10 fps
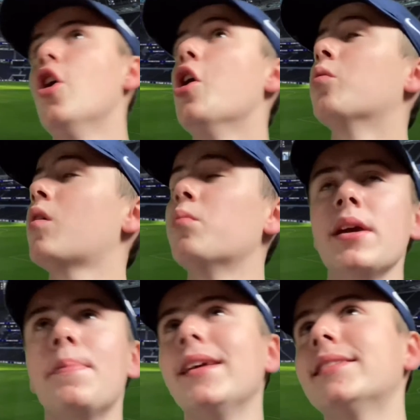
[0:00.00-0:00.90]
When
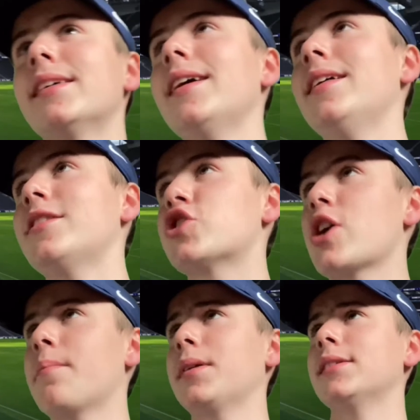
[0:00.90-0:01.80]
we beat City in the
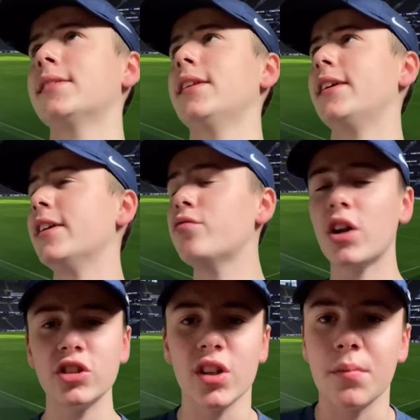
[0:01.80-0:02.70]
Champions League, he
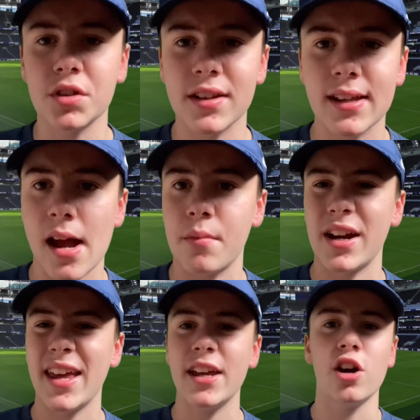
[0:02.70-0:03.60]
runs up to the
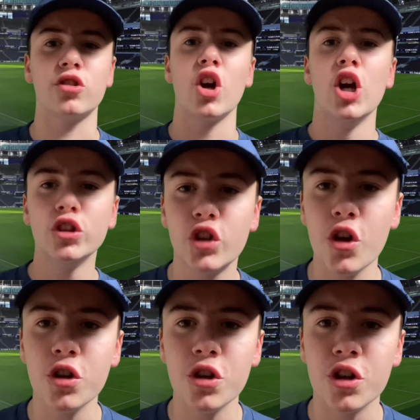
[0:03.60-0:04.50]
camera and he goes, "Do
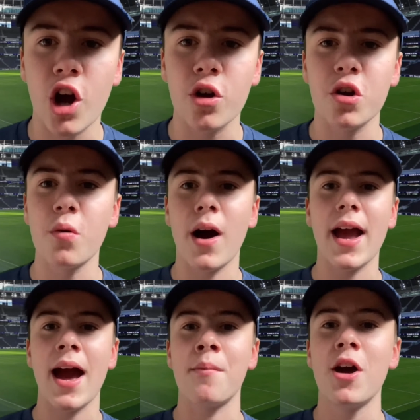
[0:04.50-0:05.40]
you know who
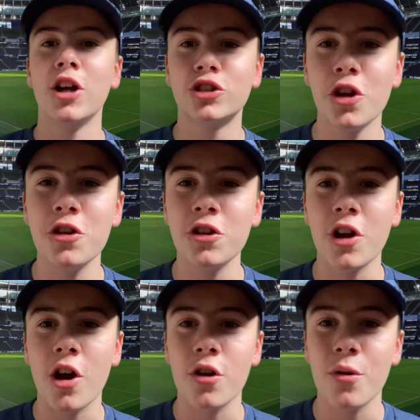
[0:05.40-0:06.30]
I am? Do you
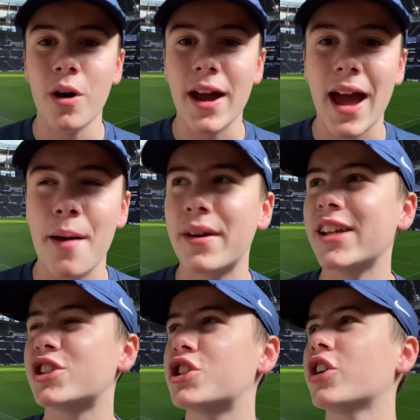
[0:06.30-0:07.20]
know who I am?" And
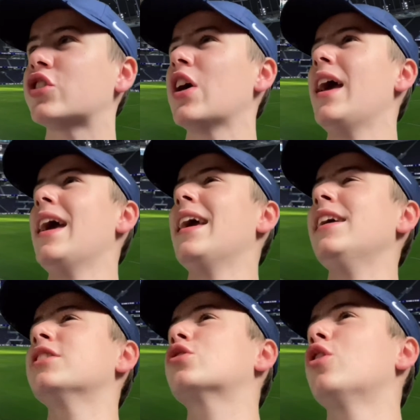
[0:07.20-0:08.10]
it's just,
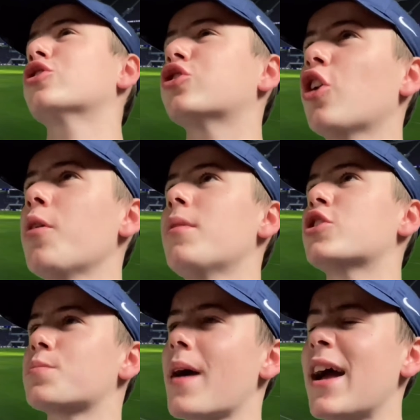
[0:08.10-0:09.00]
he has got so
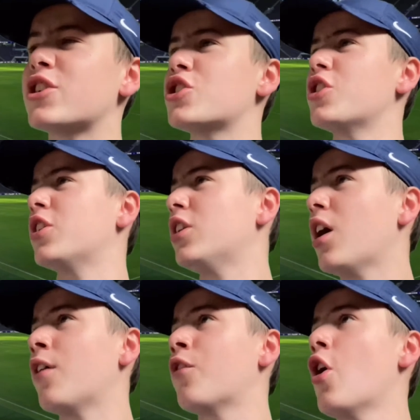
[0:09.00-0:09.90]
much passion and
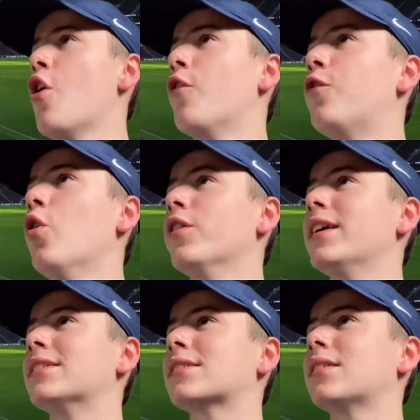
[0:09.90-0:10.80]
love for
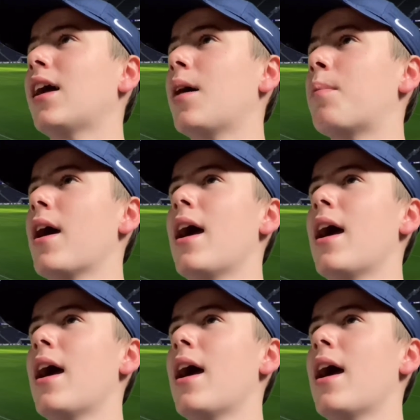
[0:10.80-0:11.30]
this club.